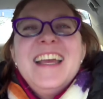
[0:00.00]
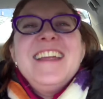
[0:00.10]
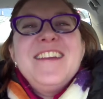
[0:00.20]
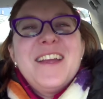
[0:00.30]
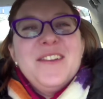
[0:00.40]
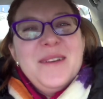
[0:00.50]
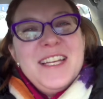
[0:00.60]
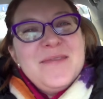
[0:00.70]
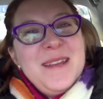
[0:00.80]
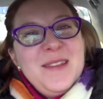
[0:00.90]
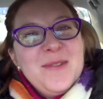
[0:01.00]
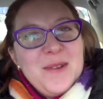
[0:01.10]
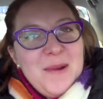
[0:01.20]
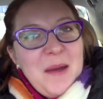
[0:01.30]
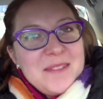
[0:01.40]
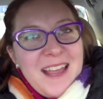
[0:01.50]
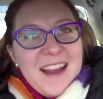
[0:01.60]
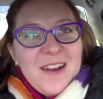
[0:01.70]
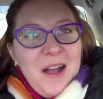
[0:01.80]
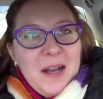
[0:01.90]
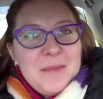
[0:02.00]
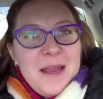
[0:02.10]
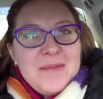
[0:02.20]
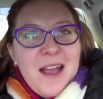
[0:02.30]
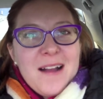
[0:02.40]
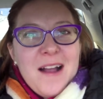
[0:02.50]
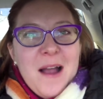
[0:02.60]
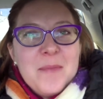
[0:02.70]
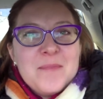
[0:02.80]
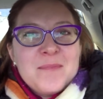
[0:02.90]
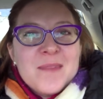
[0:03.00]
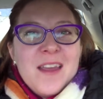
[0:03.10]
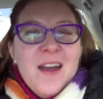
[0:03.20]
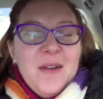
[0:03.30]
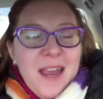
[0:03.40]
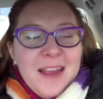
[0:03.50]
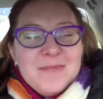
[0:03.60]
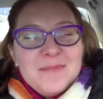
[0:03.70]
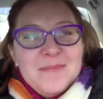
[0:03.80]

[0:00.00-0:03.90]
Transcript: You can reach me through the website, chronicbabe.com. Okay.